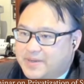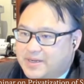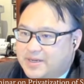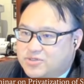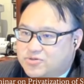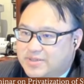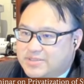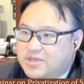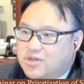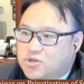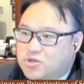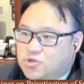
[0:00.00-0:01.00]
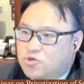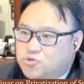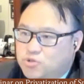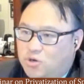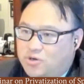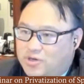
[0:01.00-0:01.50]
countries could
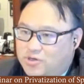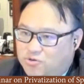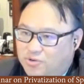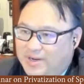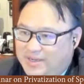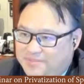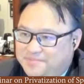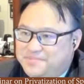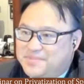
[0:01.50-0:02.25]
not agree